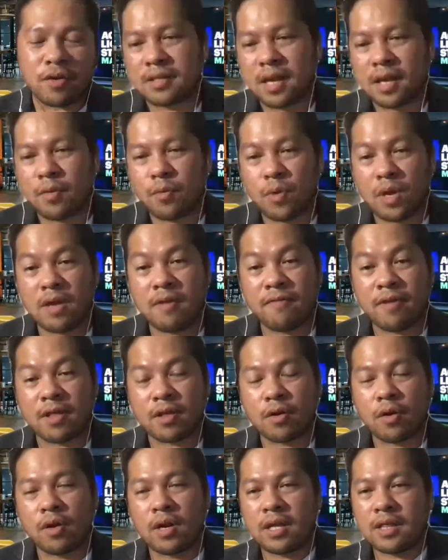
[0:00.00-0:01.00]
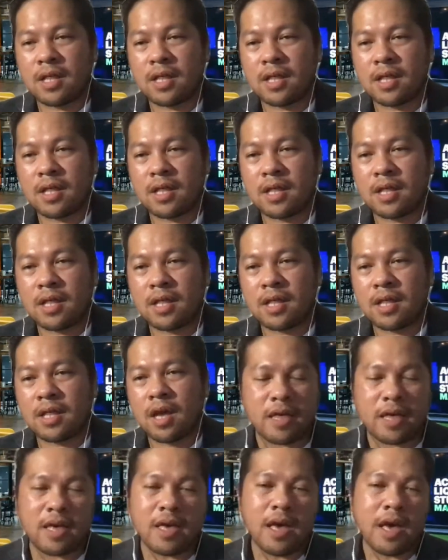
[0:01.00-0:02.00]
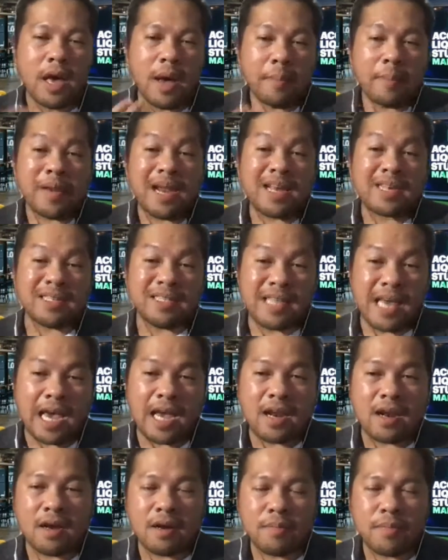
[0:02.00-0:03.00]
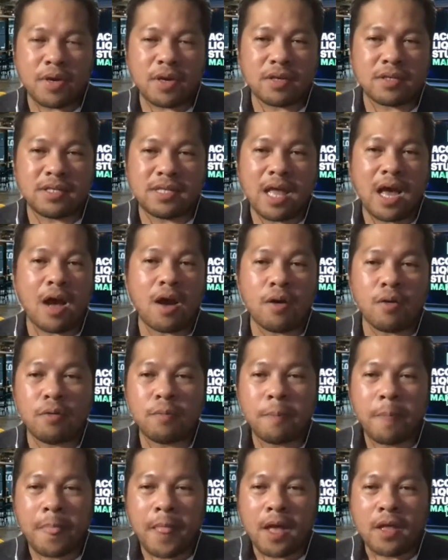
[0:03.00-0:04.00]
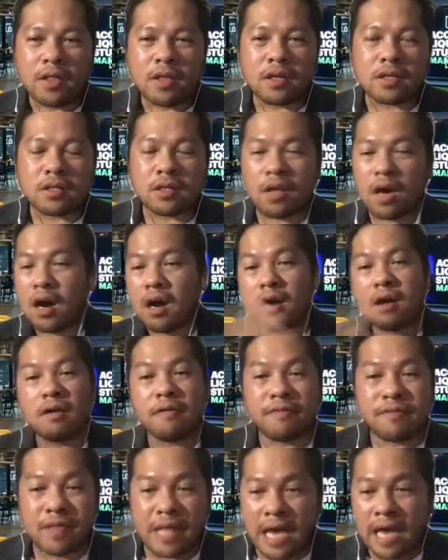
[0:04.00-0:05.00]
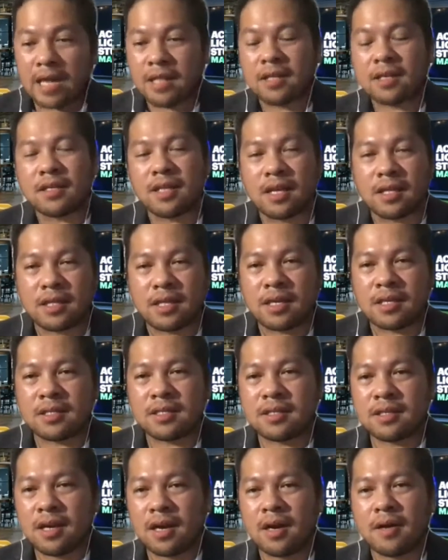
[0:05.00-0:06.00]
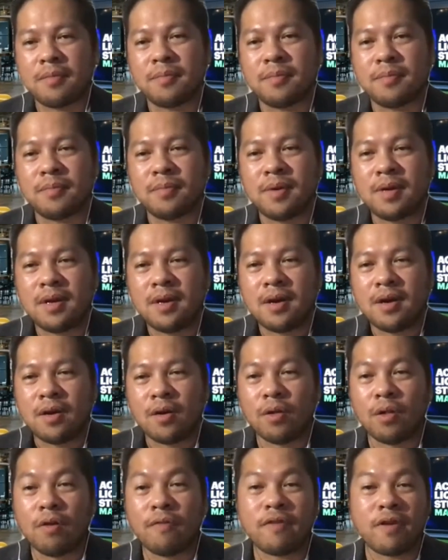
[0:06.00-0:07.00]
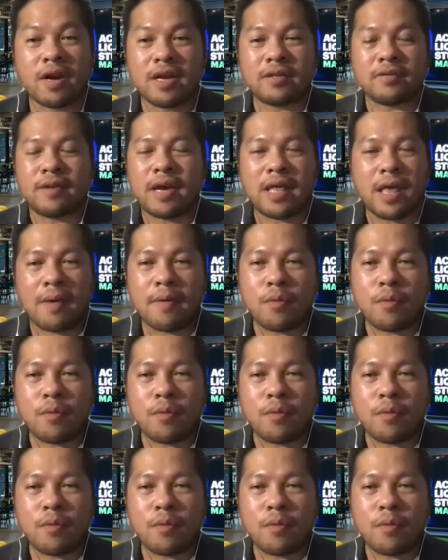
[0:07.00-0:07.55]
And we even call it now when empathy plus data, because now there's a lot of data that is all over us, right?